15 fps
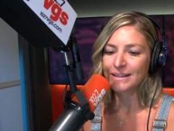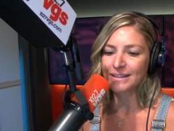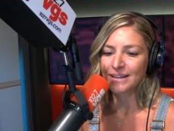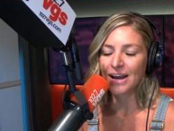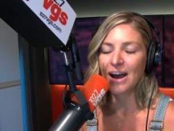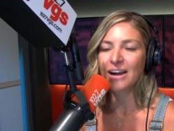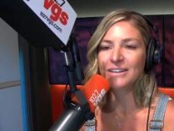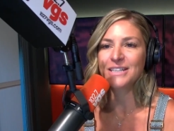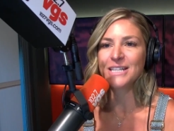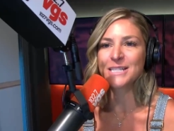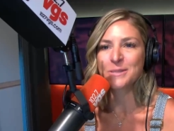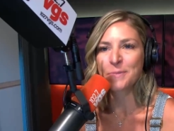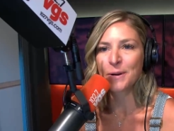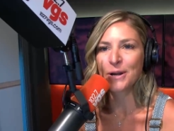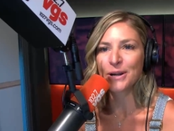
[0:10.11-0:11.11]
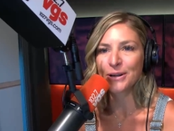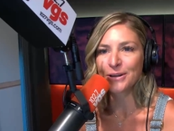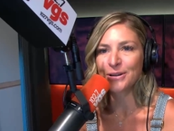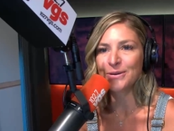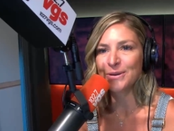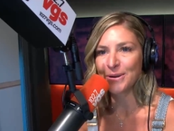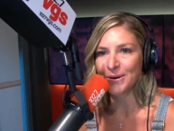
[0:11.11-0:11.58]
Ogdensburg,
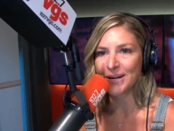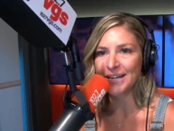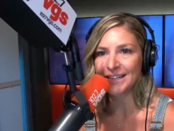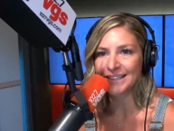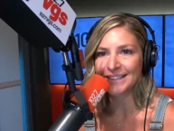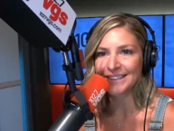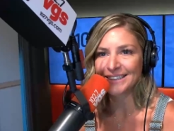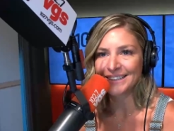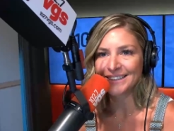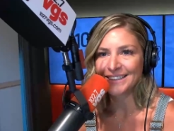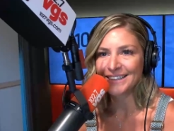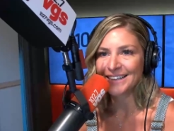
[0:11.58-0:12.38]
New York. Ah, the